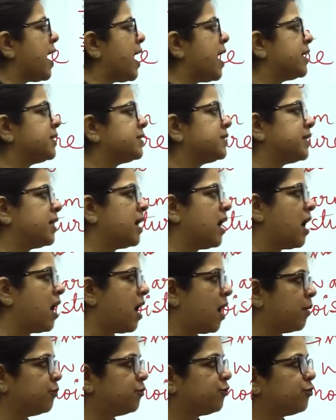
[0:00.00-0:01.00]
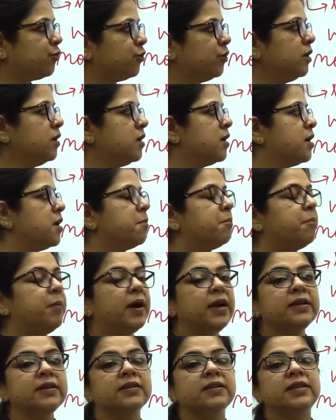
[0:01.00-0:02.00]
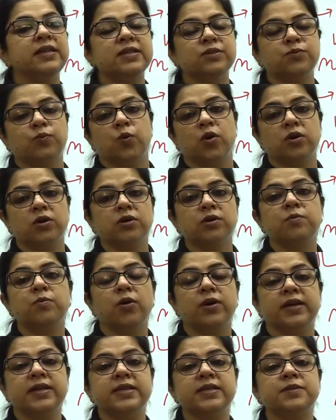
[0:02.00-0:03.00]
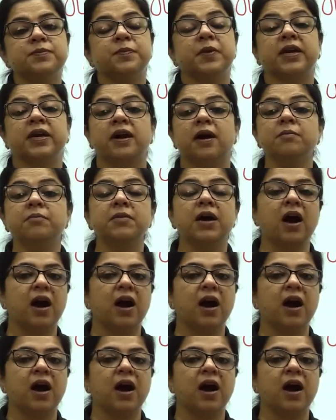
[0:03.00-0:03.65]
as harmful, but these water bodies become